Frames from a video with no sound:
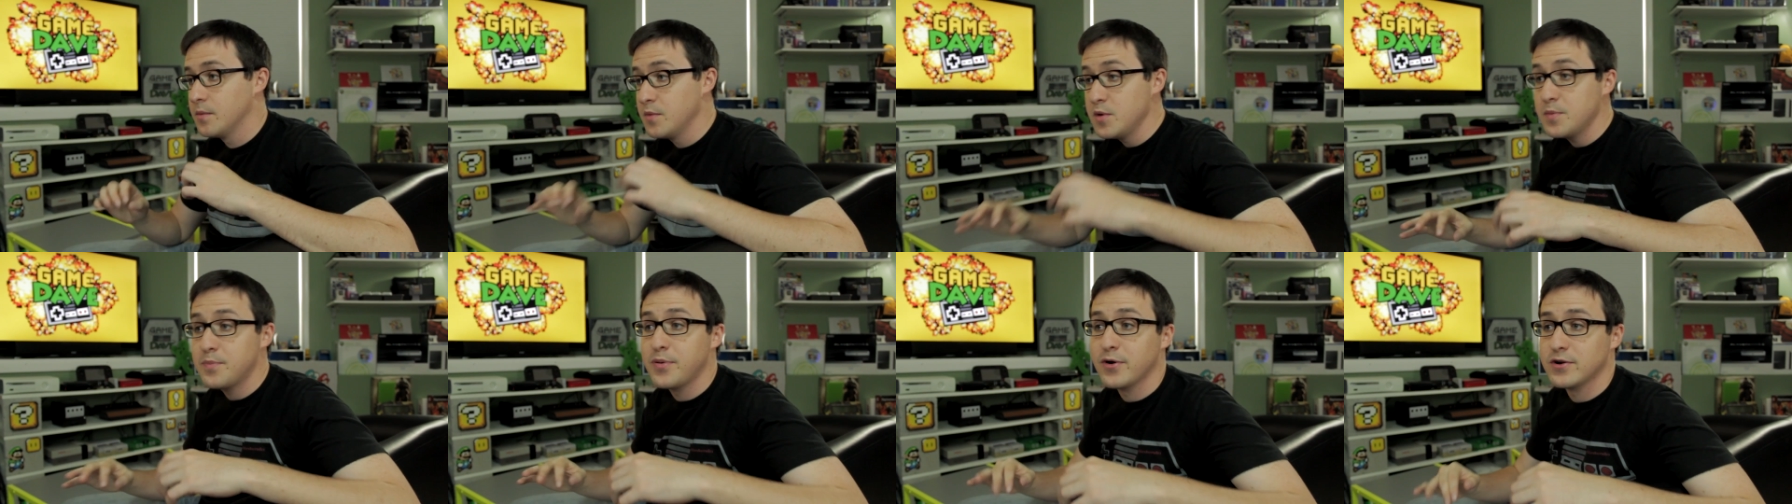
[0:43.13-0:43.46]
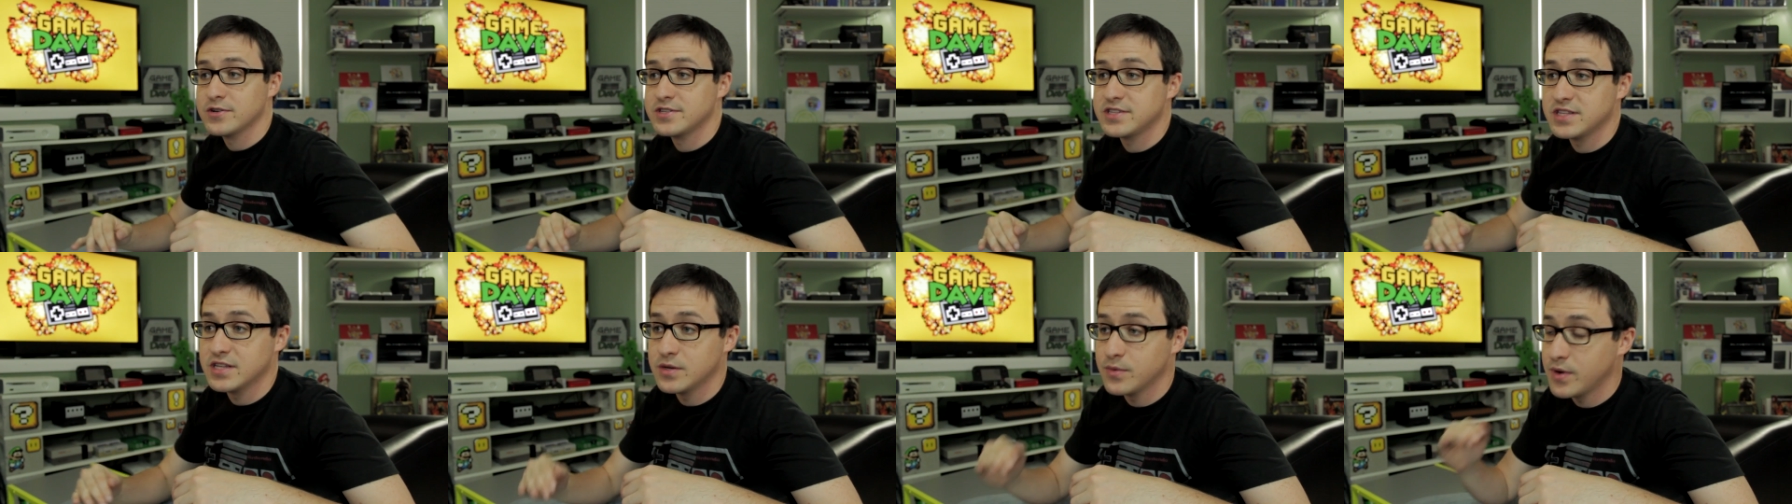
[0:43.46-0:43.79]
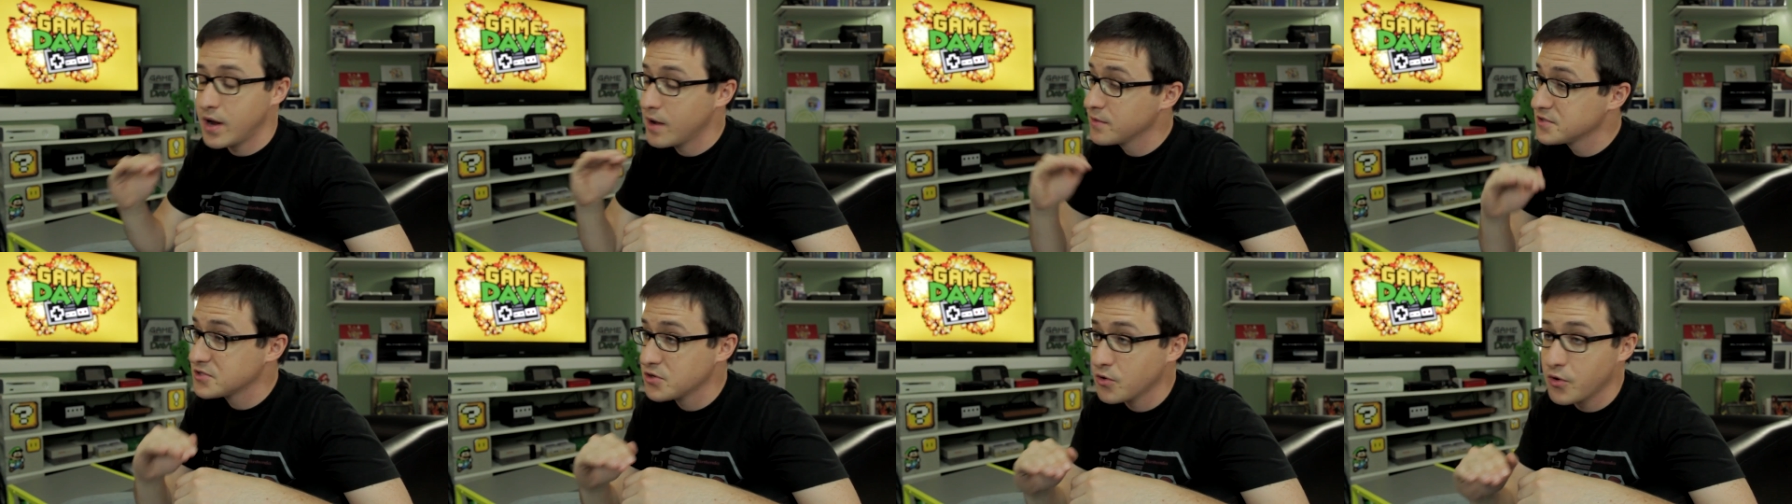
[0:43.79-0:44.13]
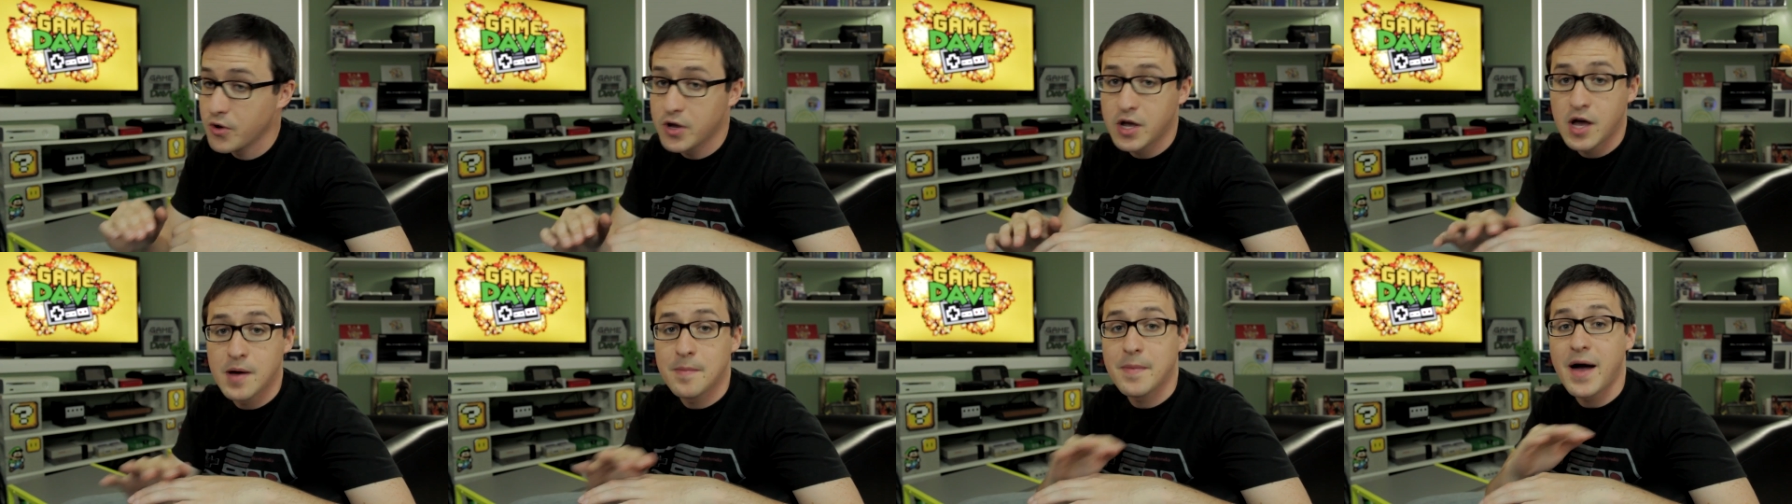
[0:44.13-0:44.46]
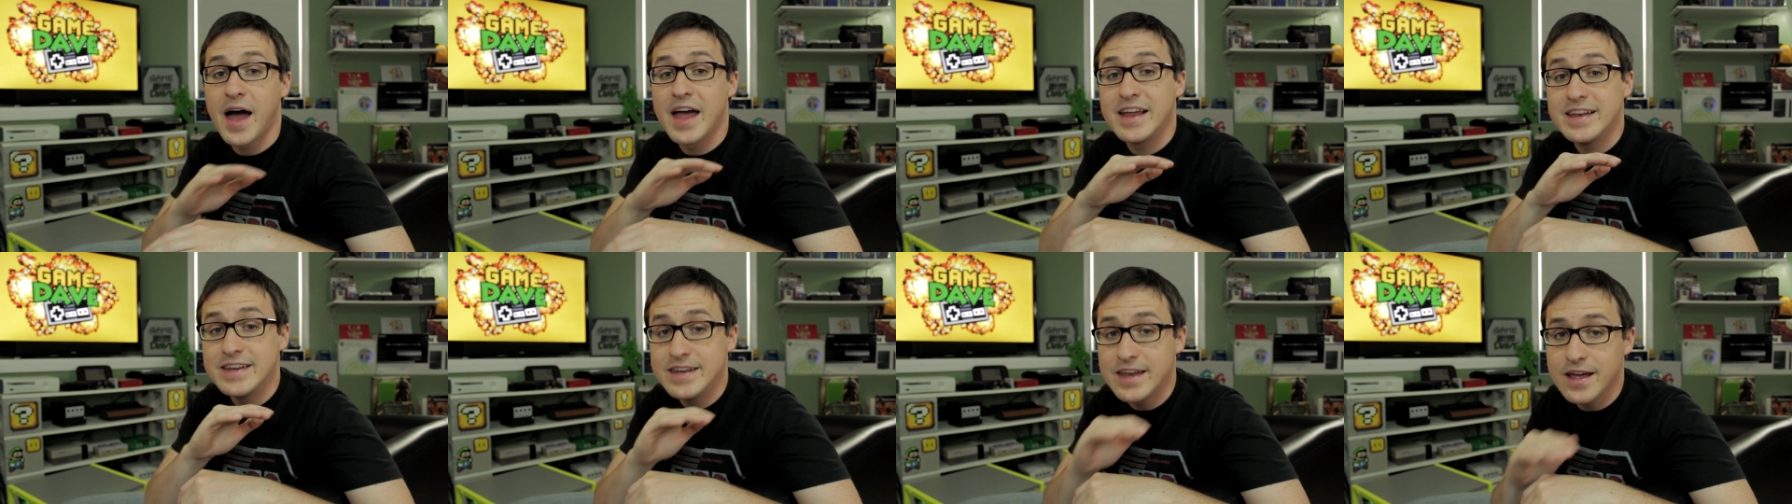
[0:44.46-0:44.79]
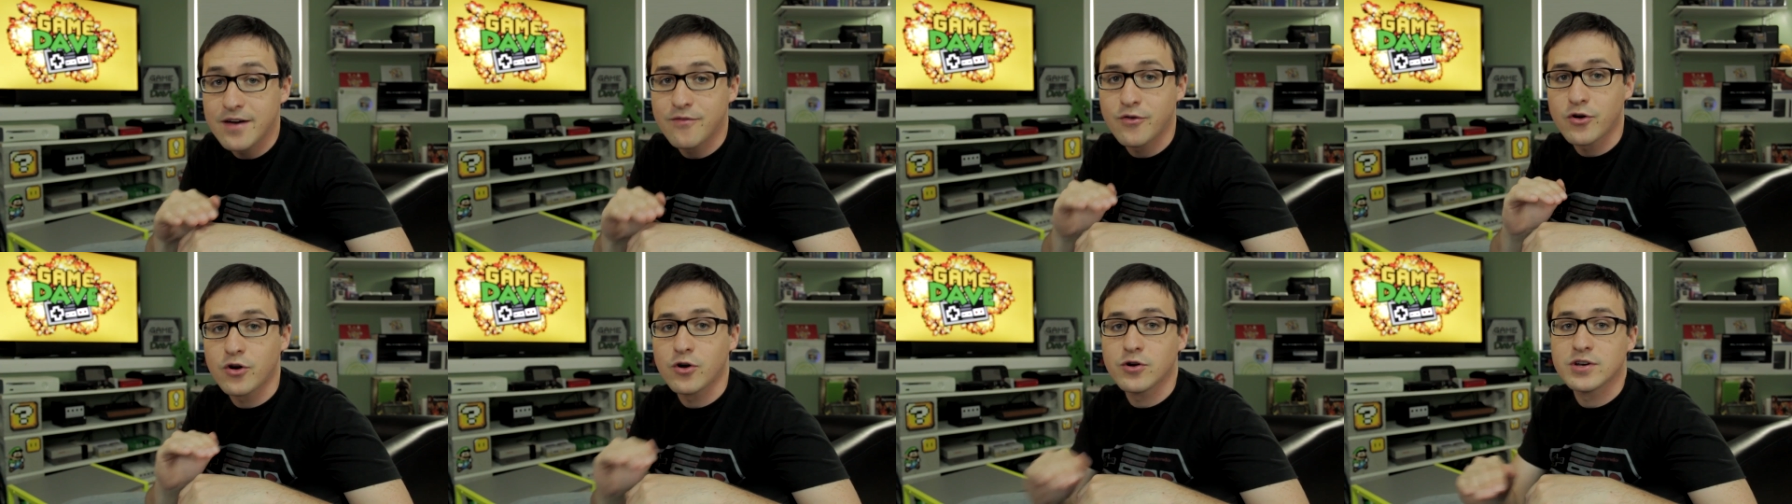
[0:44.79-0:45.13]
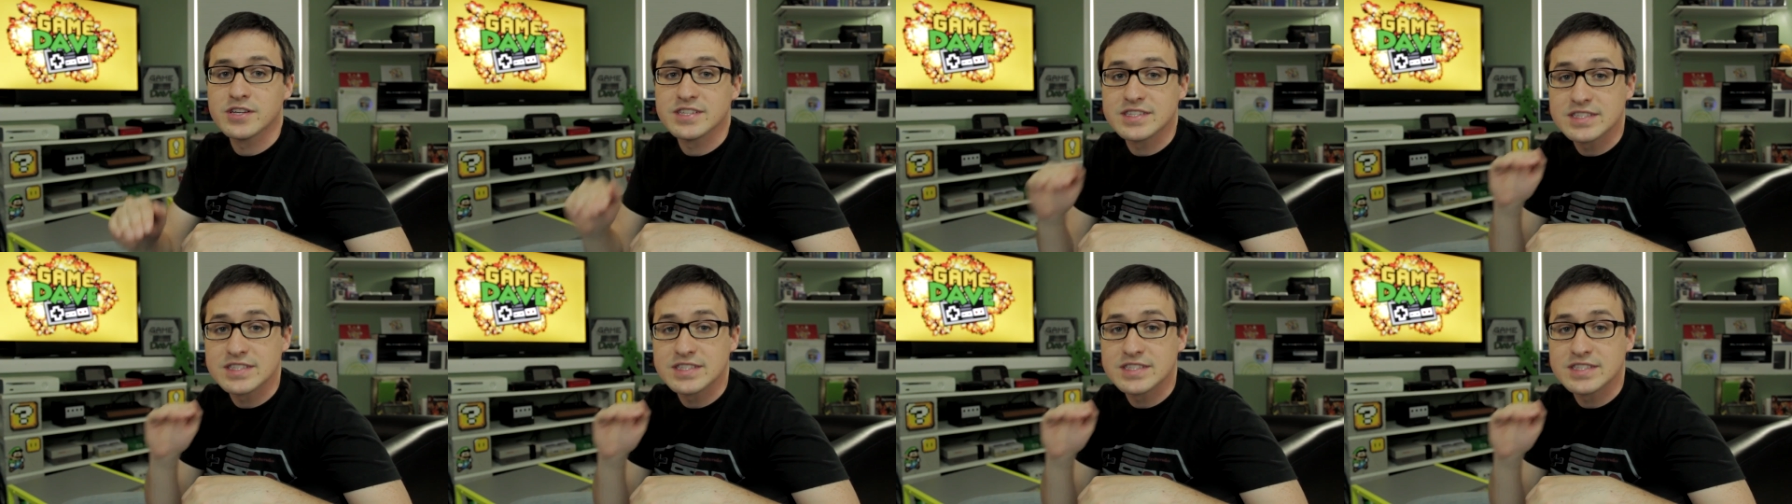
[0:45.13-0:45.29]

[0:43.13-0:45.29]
And me personally, when I was growing up, I never heard